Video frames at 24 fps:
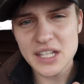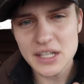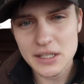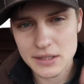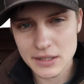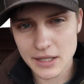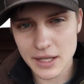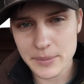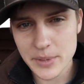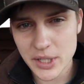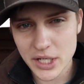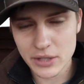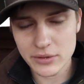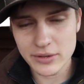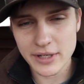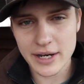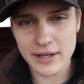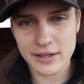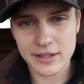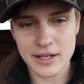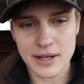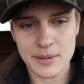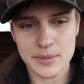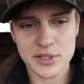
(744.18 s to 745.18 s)
let me know
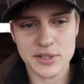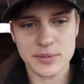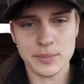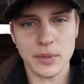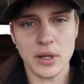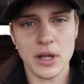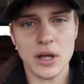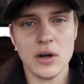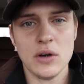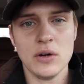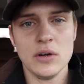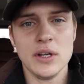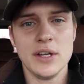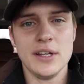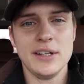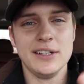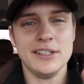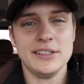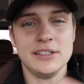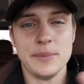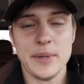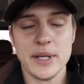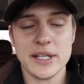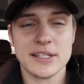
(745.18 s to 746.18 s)
down in the comments below,
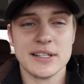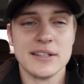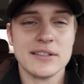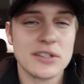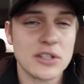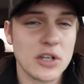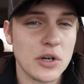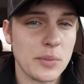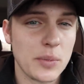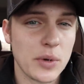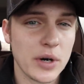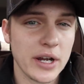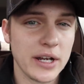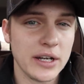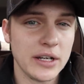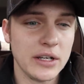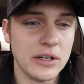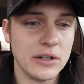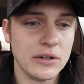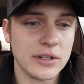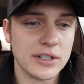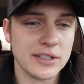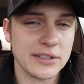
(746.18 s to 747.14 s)
does it make sense to go brand new?